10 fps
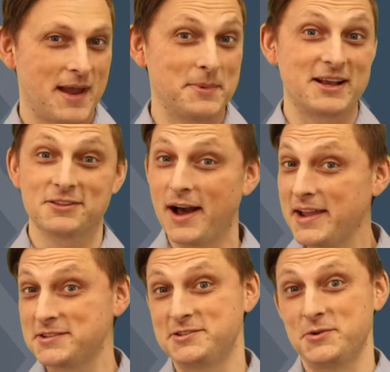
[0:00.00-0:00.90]
How many
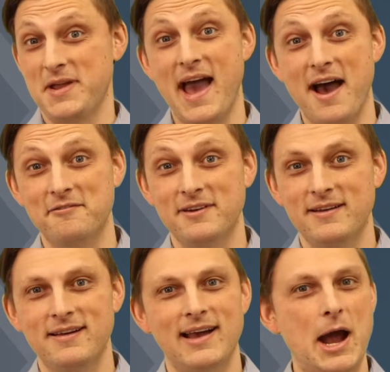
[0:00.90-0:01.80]
clients do we have?
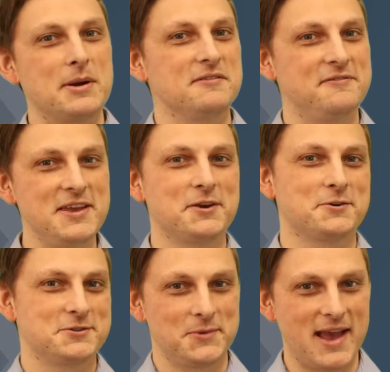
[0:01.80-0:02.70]
How many
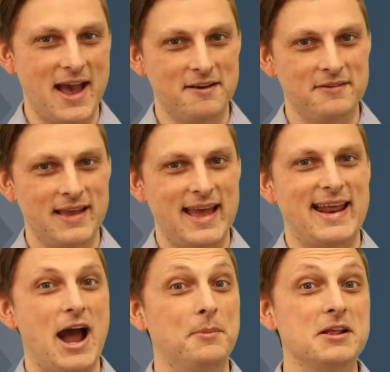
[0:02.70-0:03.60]
vehicles do we have?
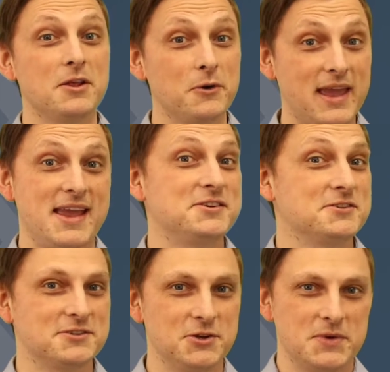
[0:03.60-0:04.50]
And how many
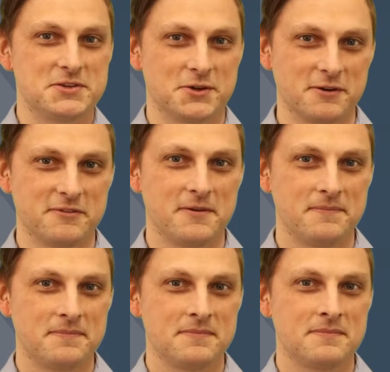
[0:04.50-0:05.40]
locations do we serve?
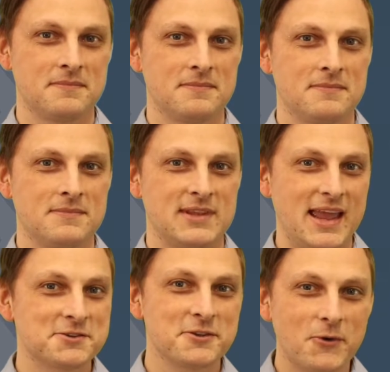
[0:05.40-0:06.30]

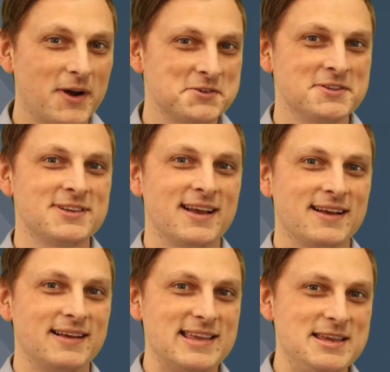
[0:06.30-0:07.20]
To answer the questions,
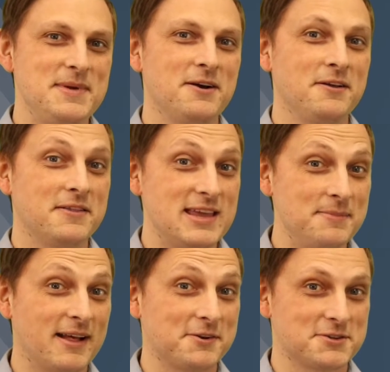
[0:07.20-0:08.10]
email the
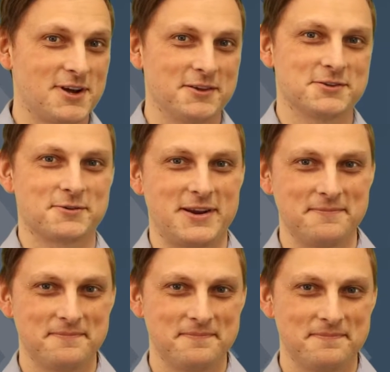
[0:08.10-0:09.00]
email address on the screen.